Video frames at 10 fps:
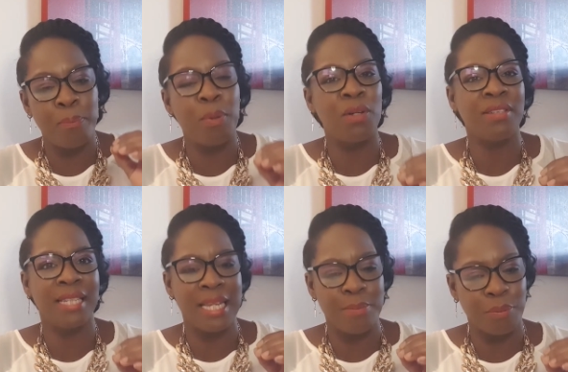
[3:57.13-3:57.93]

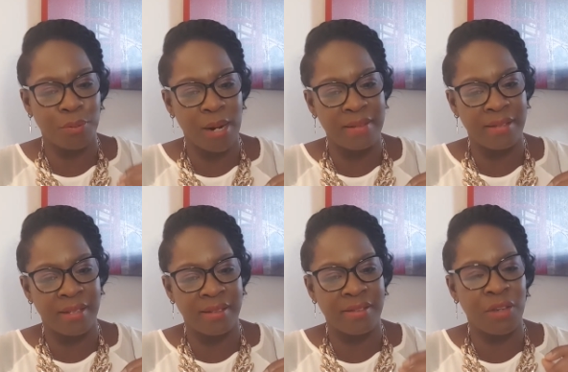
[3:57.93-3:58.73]
bodily
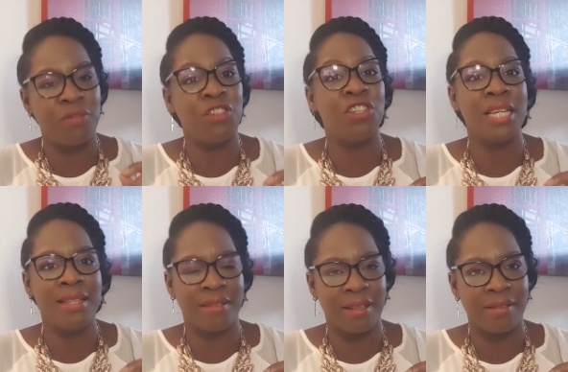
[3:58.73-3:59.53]
presence of
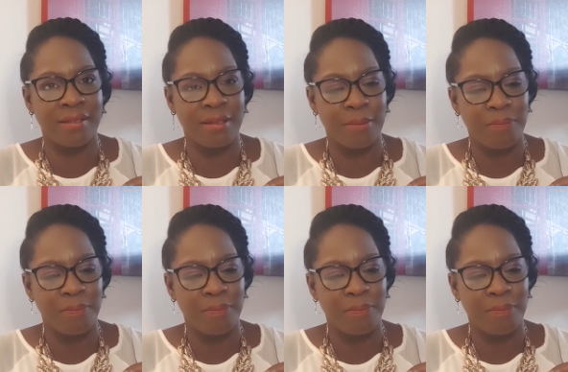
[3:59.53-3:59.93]
Jesus,